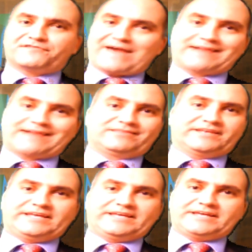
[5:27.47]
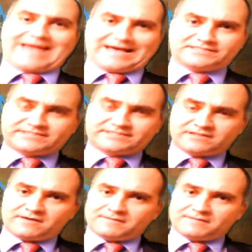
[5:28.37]
the fact that he
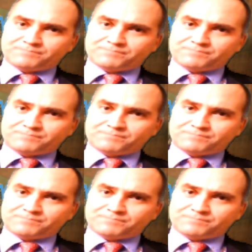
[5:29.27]
has